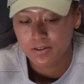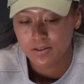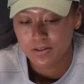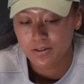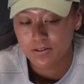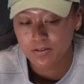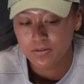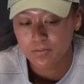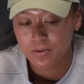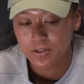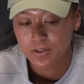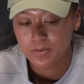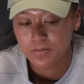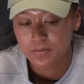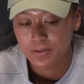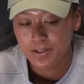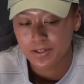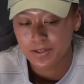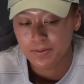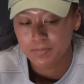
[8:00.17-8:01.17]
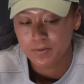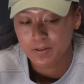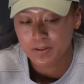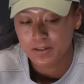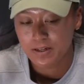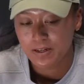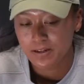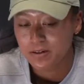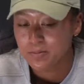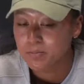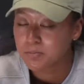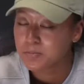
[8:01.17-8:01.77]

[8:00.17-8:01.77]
In a weird way, I'm glad I'm